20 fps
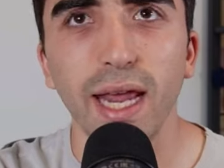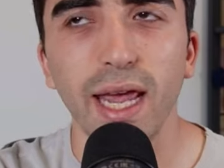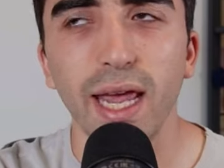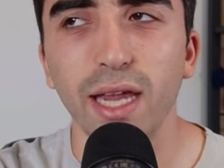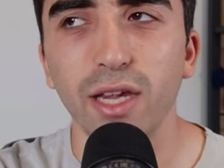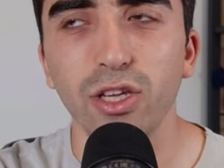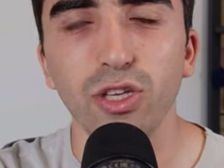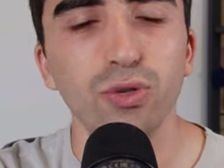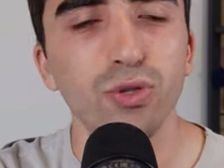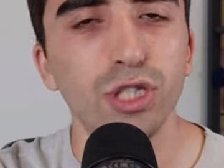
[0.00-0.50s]
It
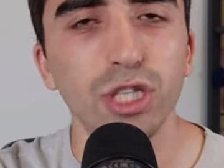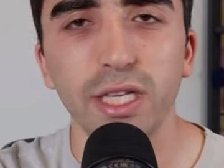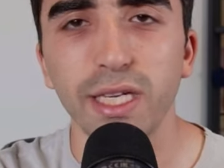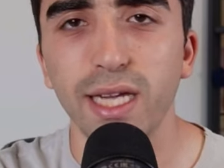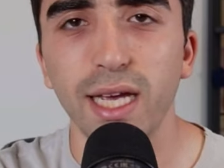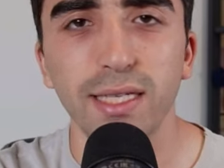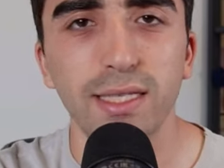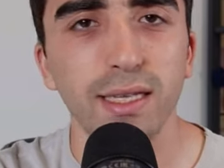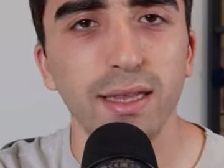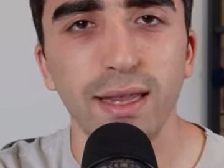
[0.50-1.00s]
usually
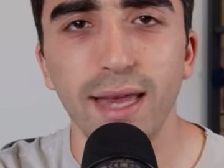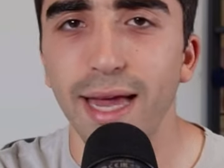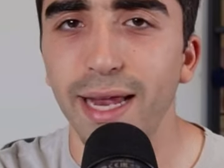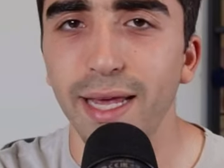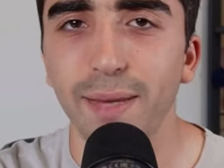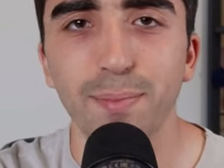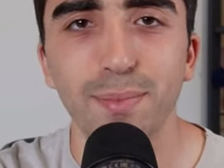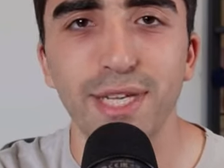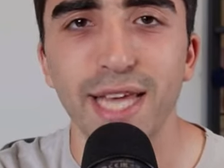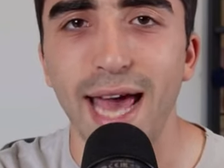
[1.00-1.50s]
doesn't let
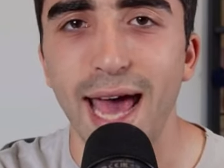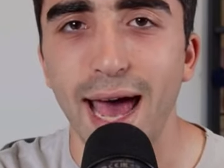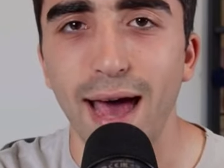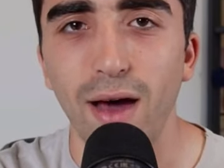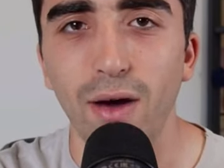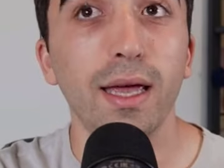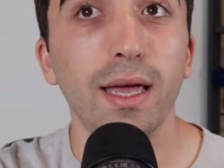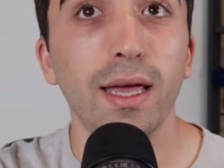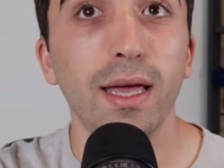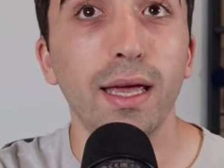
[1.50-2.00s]
him down.